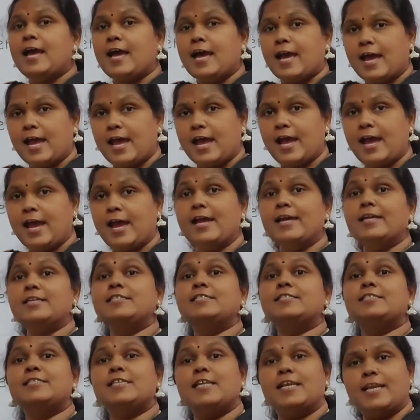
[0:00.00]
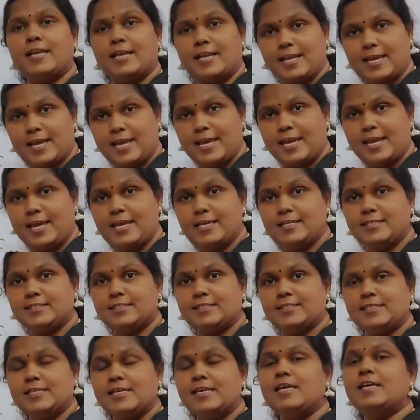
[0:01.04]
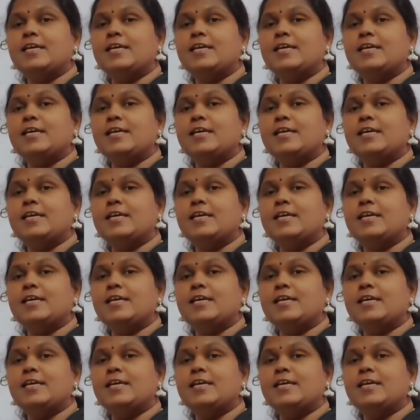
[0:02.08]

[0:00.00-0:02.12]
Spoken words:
hands, legs.